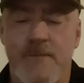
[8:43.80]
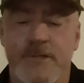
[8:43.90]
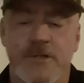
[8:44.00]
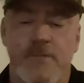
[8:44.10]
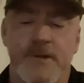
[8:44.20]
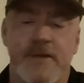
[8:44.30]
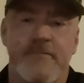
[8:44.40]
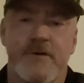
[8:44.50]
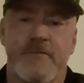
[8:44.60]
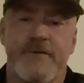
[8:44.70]
the top here,
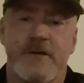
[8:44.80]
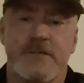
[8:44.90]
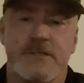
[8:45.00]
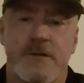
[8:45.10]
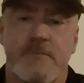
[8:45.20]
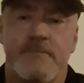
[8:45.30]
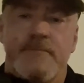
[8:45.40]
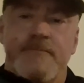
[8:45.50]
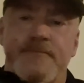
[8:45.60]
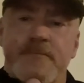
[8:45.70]
you've got the focus knob,
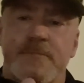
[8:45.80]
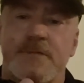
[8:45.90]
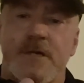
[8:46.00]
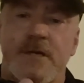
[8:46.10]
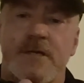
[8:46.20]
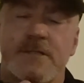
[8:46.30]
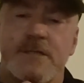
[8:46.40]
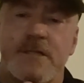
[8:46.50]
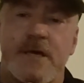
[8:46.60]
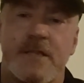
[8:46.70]
so you can
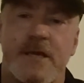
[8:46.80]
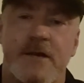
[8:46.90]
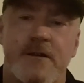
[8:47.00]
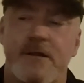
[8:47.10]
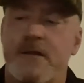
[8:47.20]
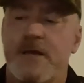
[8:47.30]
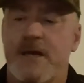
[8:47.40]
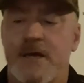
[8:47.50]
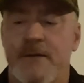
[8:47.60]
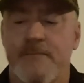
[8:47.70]
see that there.
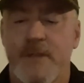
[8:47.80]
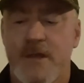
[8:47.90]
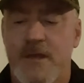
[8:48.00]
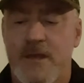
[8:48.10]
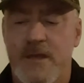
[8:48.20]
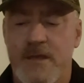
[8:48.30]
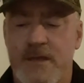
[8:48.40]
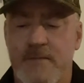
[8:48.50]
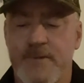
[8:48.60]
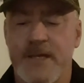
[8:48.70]

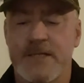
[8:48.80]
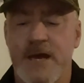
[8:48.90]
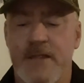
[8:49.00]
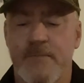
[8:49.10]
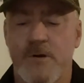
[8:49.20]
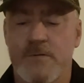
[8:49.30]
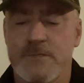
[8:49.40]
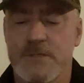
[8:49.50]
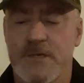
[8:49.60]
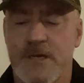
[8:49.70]
Compared to other
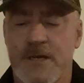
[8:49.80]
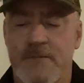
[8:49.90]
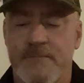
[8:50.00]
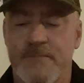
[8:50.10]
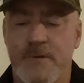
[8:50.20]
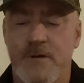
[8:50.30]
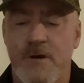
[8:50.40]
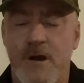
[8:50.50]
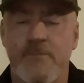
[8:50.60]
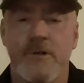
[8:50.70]
models,
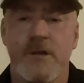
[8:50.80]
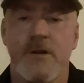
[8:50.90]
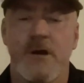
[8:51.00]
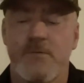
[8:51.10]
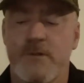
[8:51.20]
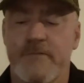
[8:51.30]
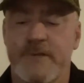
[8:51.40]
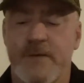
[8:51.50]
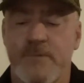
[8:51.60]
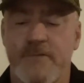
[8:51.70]
I really like what they've
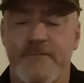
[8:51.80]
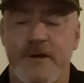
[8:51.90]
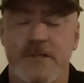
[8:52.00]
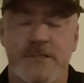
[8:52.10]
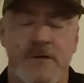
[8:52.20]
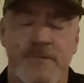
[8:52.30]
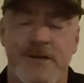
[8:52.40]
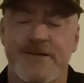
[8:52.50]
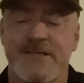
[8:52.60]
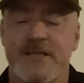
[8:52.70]
done with the focus knob. I
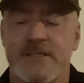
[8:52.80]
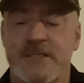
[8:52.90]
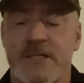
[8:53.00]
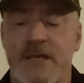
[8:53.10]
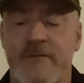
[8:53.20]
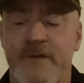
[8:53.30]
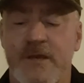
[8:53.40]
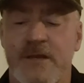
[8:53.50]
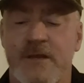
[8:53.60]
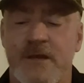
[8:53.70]
know it sounds
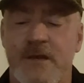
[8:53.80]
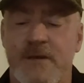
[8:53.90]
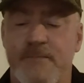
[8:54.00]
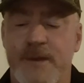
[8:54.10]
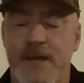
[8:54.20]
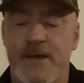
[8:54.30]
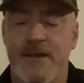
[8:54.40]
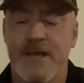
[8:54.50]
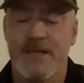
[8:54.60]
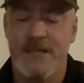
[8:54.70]
insignificant,
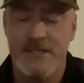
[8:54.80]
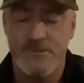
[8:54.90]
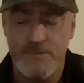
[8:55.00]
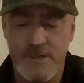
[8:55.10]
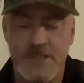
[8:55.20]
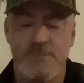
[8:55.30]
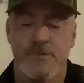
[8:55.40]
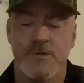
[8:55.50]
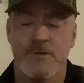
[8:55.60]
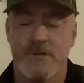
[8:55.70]
but it's really
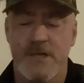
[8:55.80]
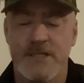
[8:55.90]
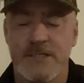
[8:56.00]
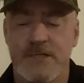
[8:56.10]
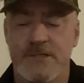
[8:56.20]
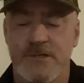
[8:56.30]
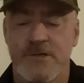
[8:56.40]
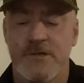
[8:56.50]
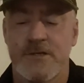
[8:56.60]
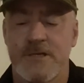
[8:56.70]
smooth, easy to
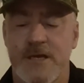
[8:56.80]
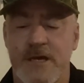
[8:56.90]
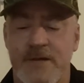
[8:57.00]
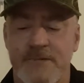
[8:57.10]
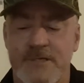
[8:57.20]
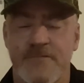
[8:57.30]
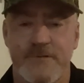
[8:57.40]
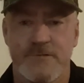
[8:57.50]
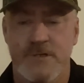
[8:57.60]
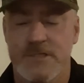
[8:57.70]
turn. It just
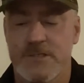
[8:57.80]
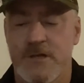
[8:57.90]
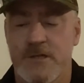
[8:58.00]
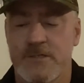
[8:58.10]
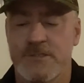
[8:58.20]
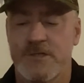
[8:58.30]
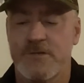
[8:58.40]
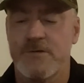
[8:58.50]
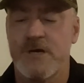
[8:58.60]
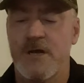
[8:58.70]
feels really solid and
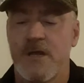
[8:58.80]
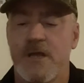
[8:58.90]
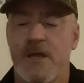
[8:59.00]
secure.